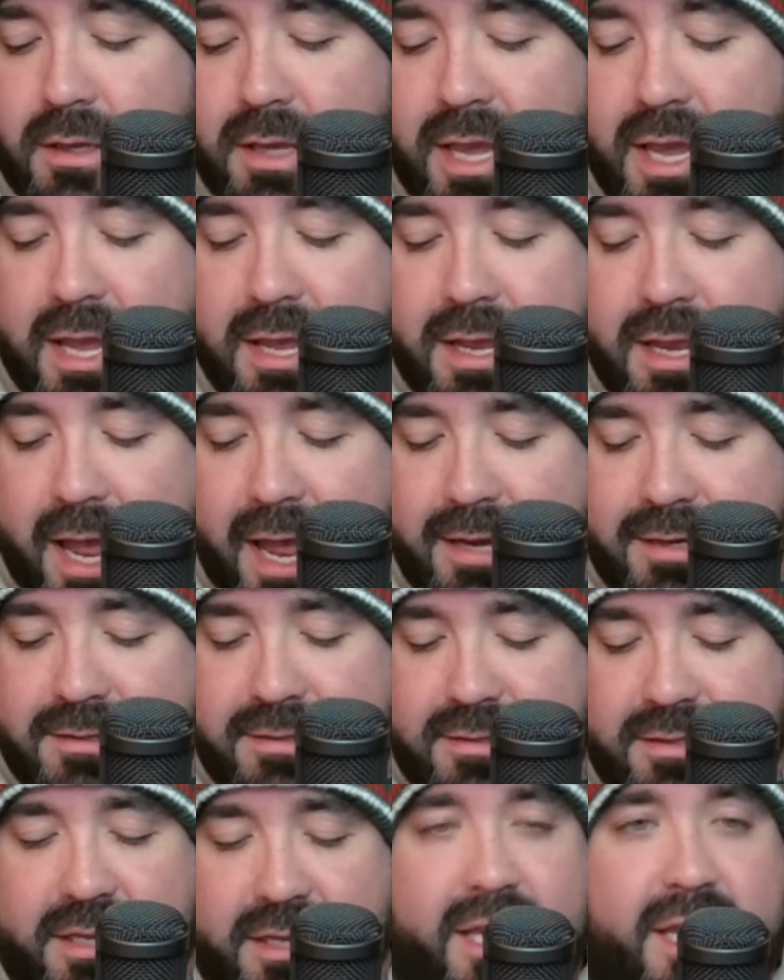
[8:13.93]
And
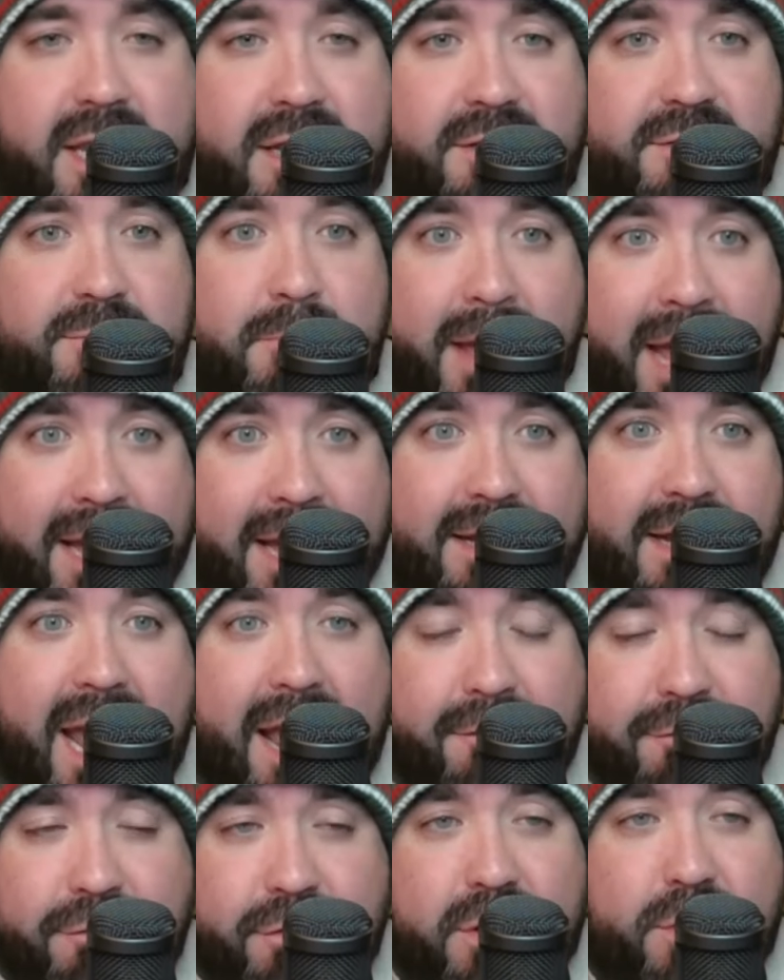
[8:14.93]
he has met
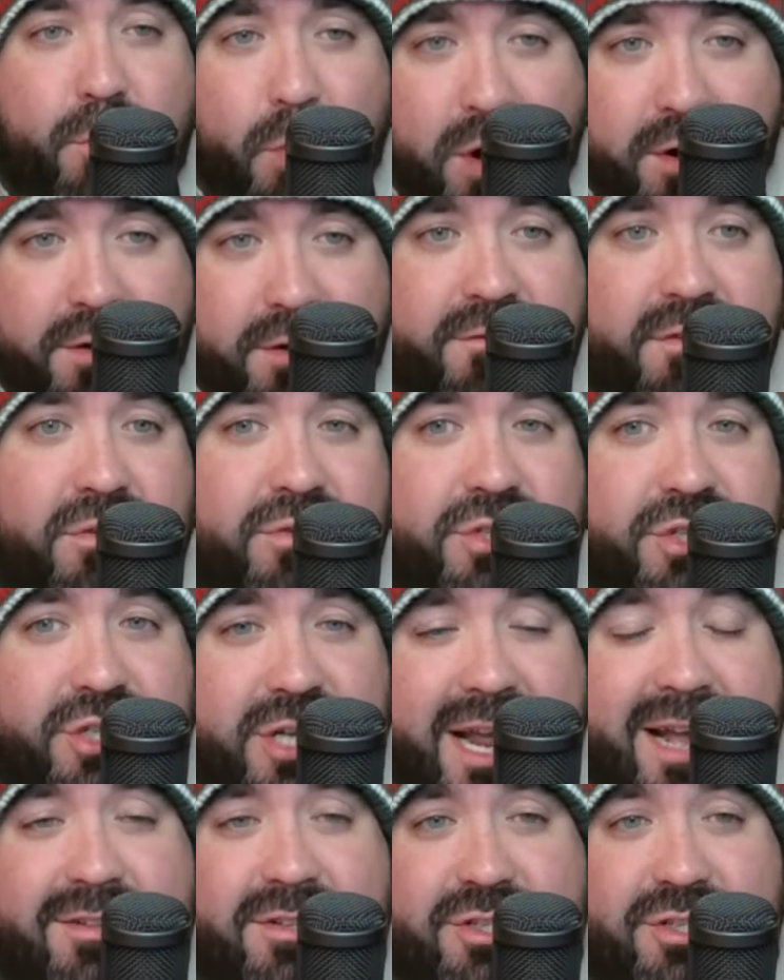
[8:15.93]
every one of those
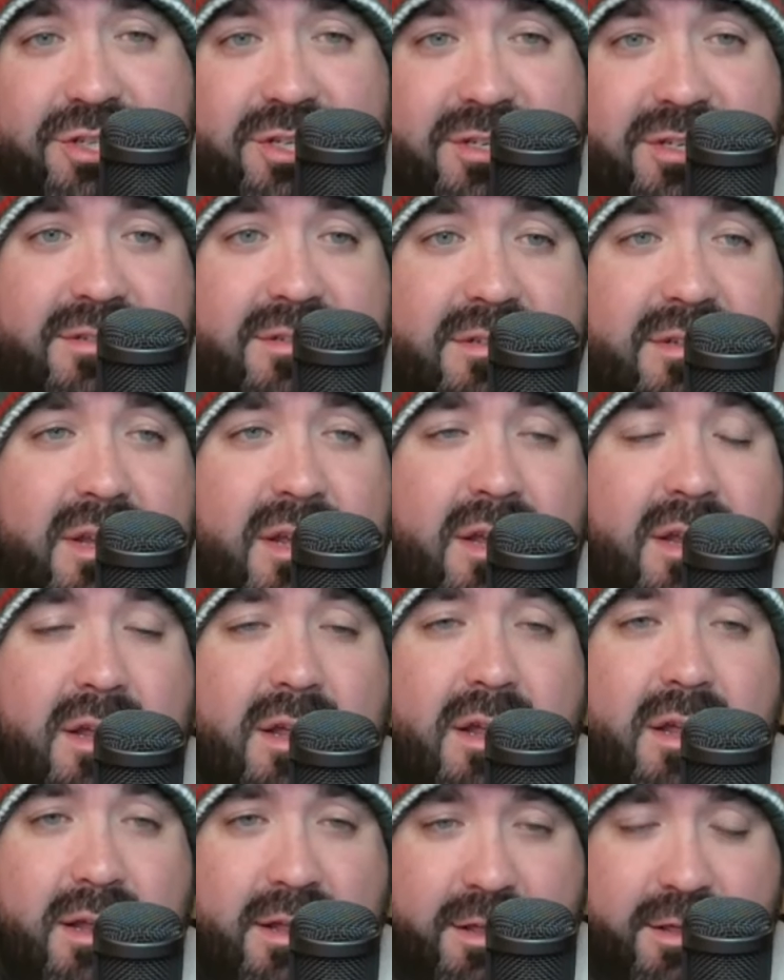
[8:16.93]
challenges
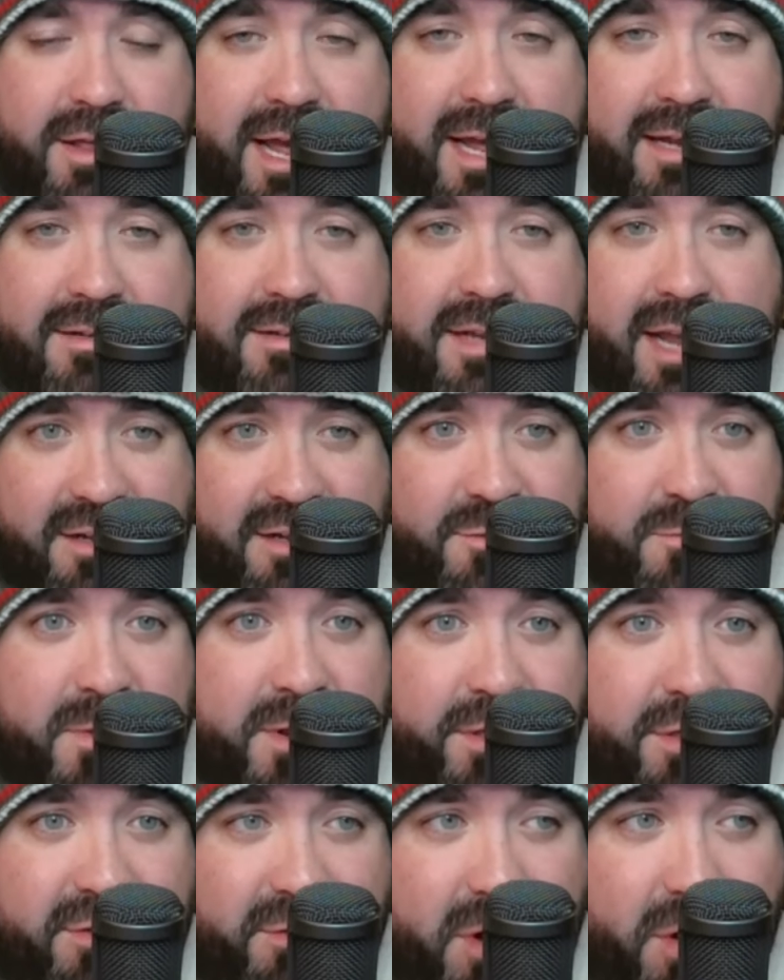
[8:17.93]
that has
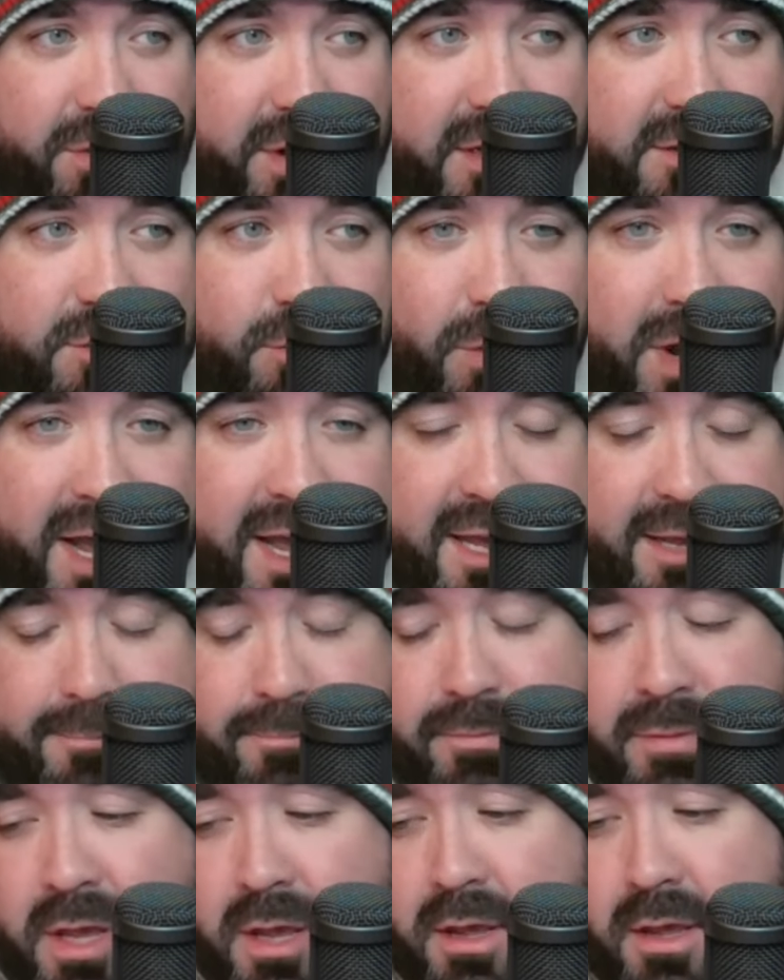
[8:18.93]
been thrown his way.
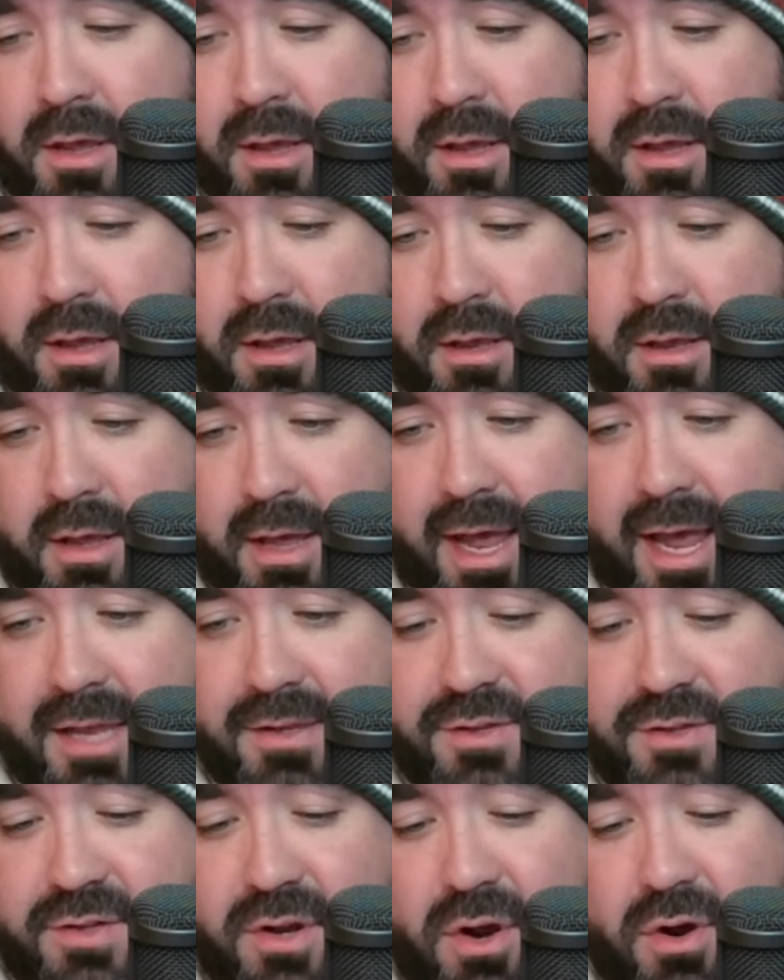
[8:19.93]

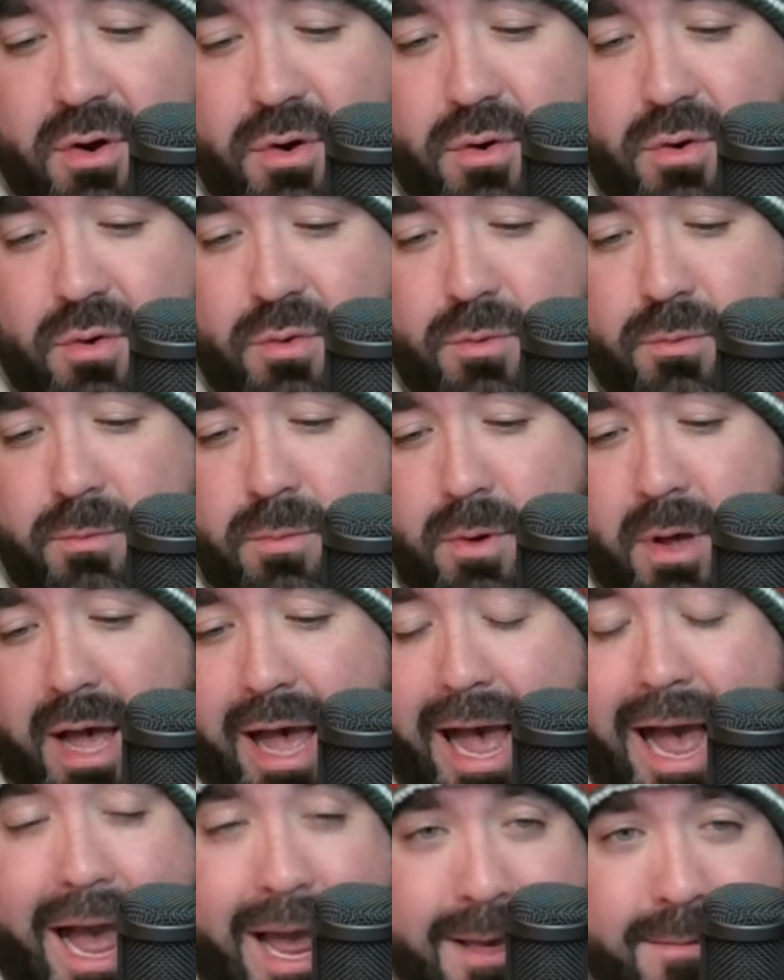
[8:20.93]
And so
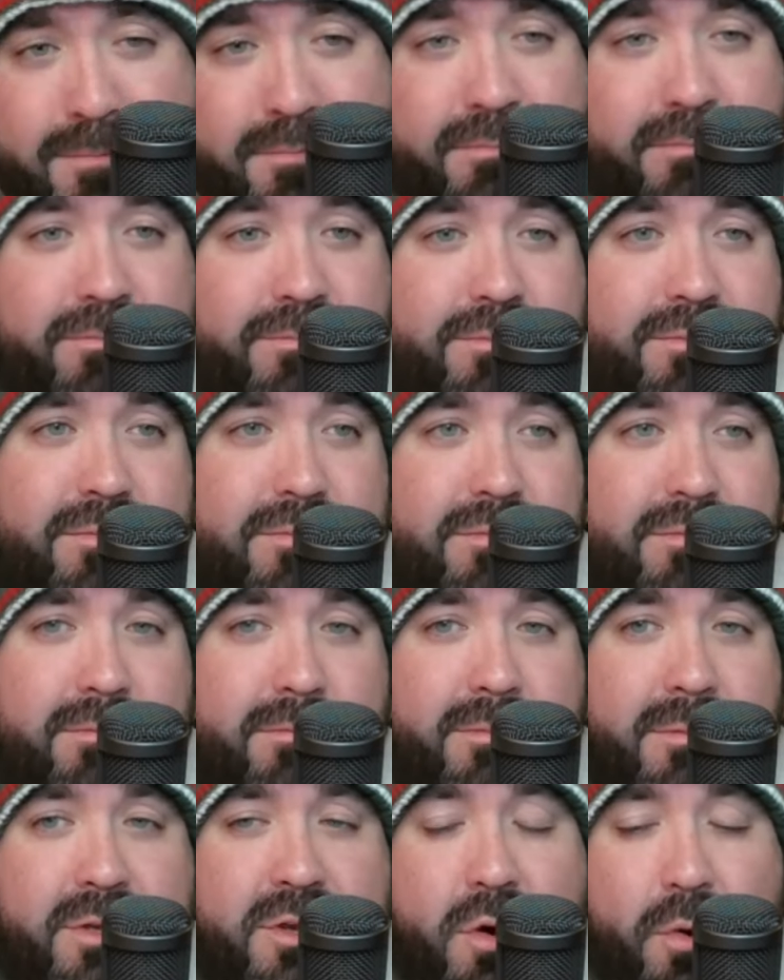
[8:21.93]
I'm
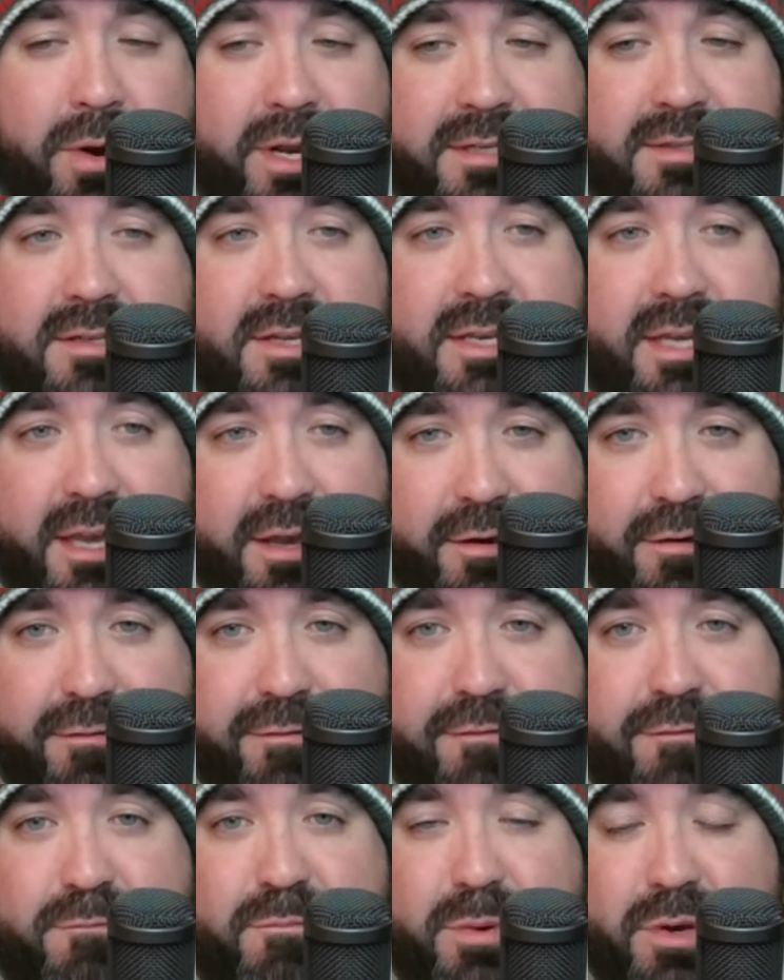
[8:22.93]
going to
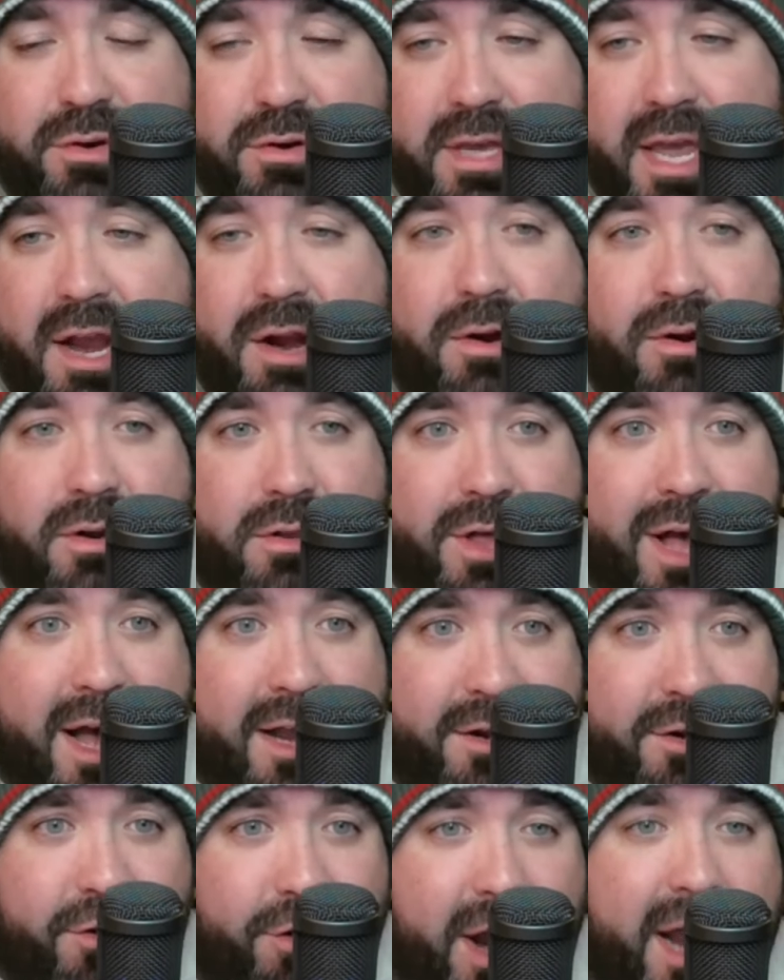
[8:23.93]
give Bill Guerin a
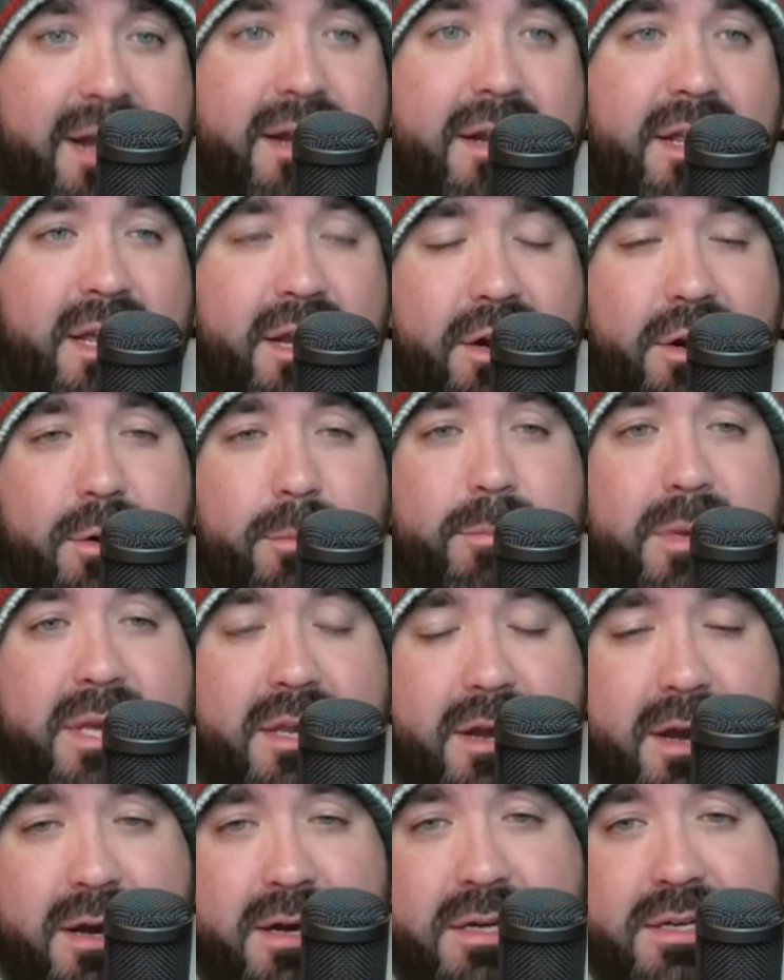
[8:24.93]
lot of credit here,
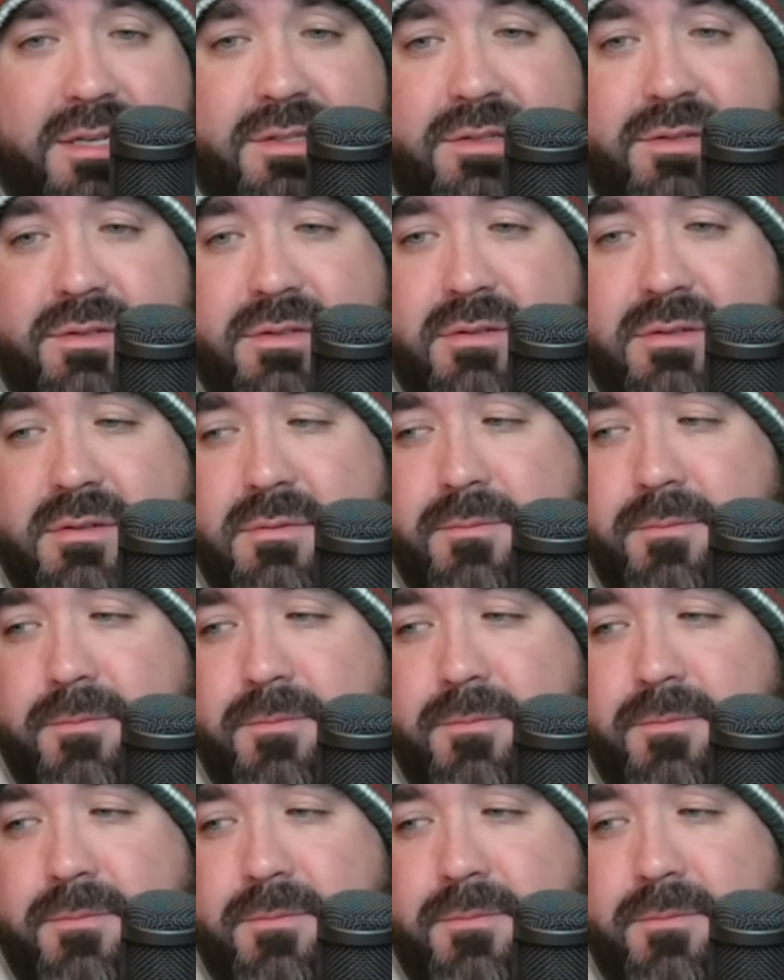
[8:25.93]
because